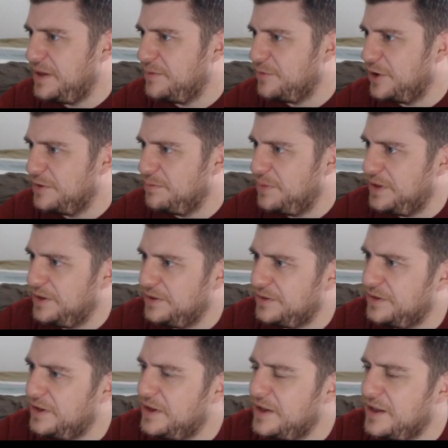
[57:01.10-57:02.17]
run
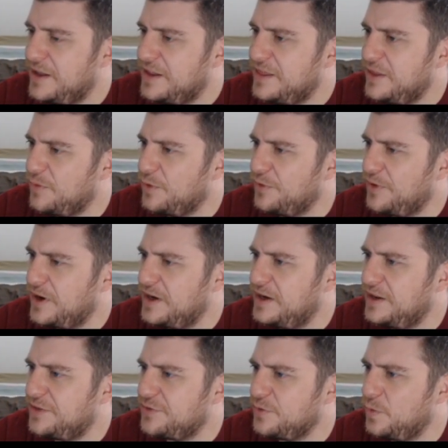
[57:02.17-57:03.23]
build, then we're running
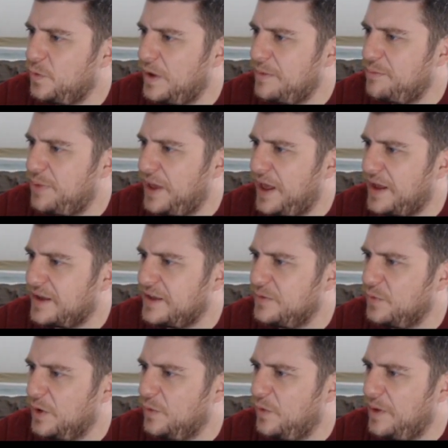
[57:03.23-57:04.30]
it through Webpack. And
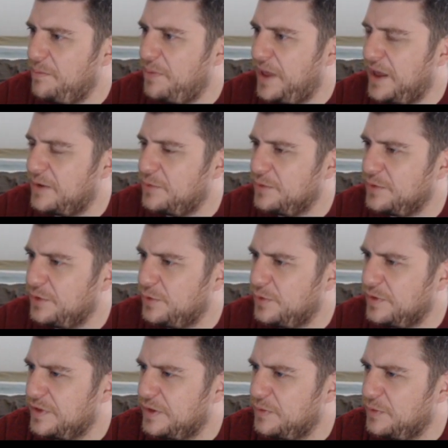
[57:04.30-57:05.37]
what Webpack will do
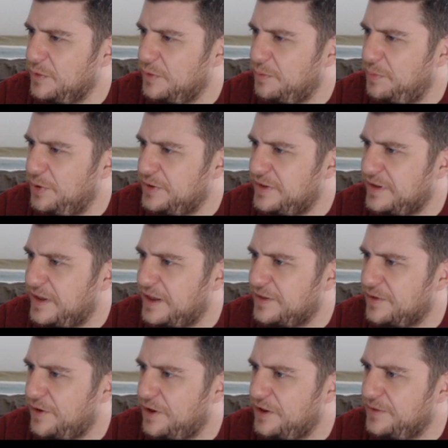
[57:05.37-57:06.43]
is it will put
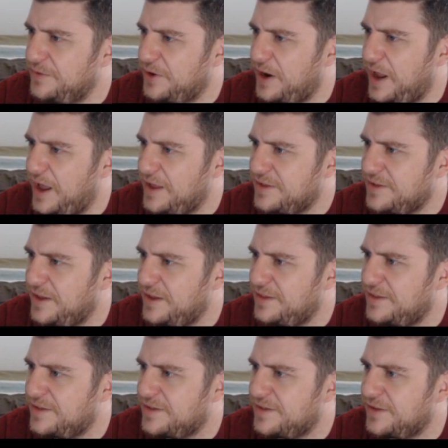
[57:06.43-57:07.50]
together all of our
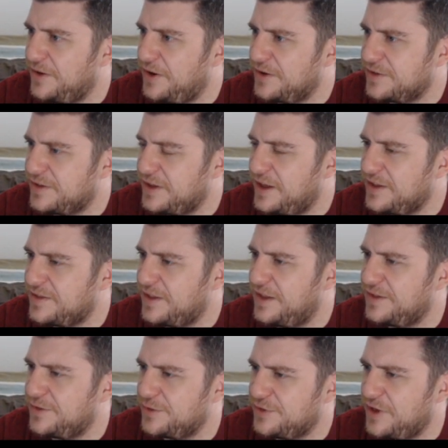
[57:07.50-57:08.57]
assets, our
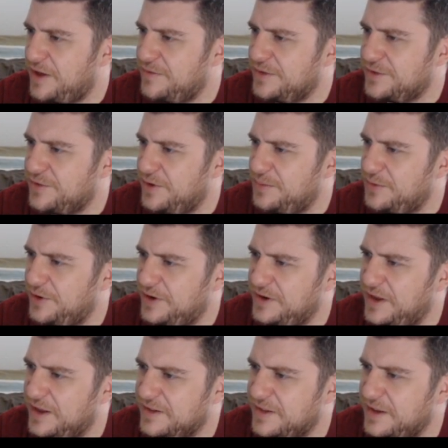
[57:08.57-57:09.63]
CSS, our JavaScript, our
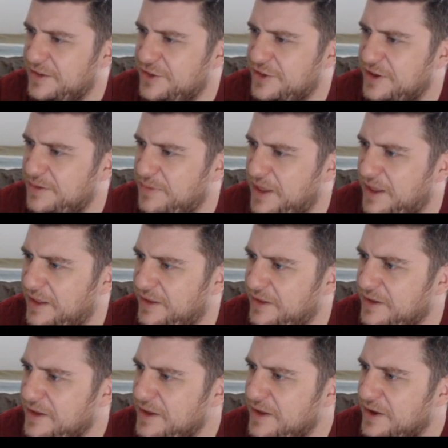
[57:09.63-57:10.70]
index HTML,
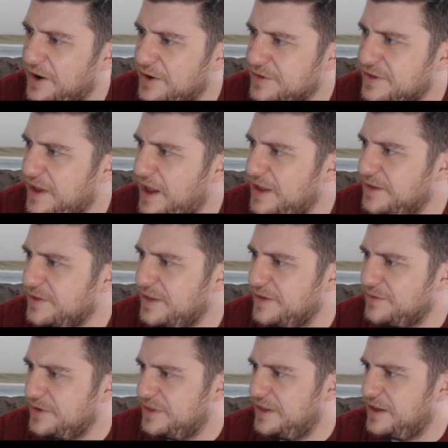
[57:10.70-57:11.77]
our styles,
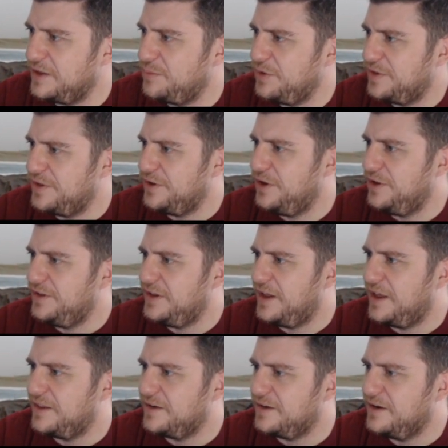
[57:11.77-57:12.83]
everything. It puts it all
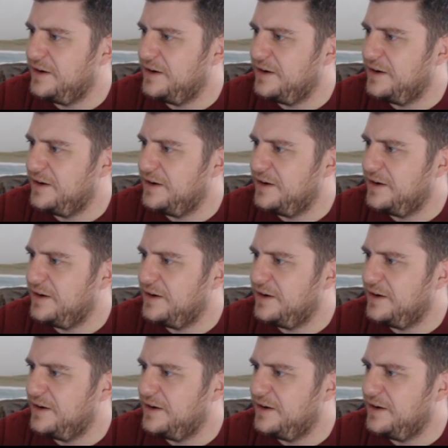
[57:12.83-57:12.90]
together,